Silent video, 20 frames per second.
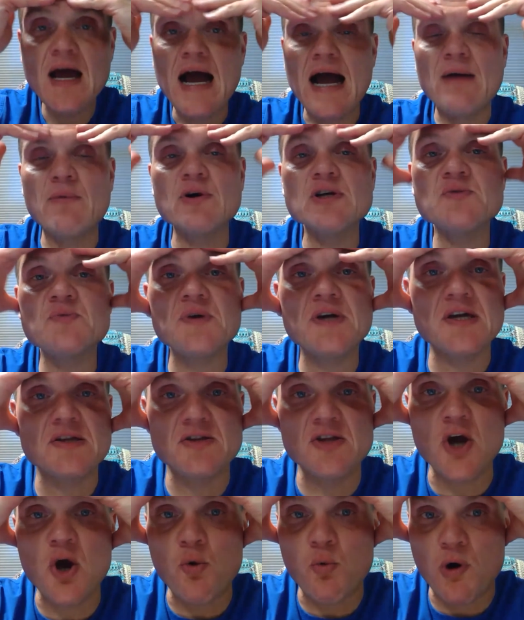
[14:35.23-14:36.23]
we could
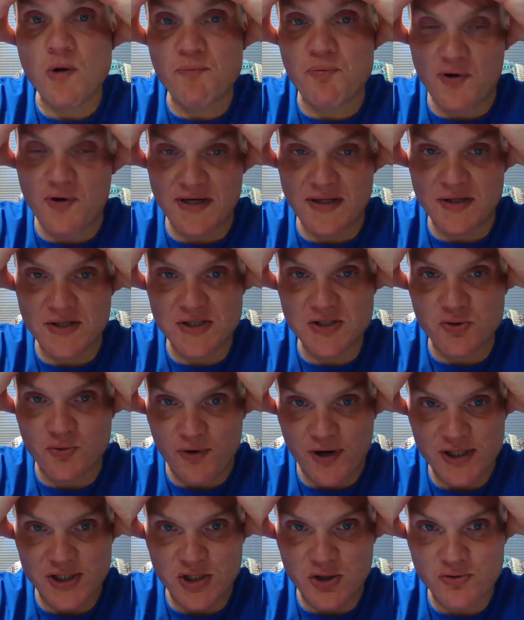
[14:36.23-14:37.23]
know what point in the
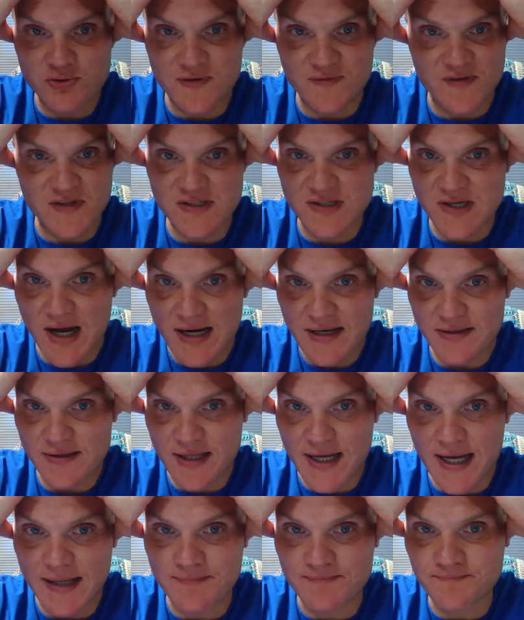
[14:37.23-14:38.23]
story Joseph decided
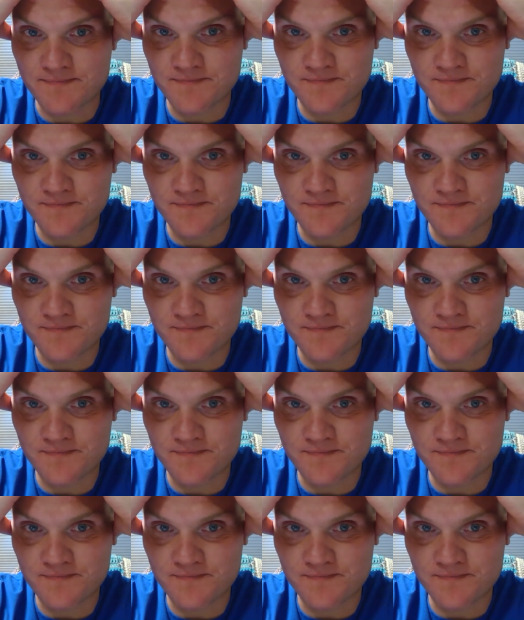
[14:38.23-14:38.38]
that.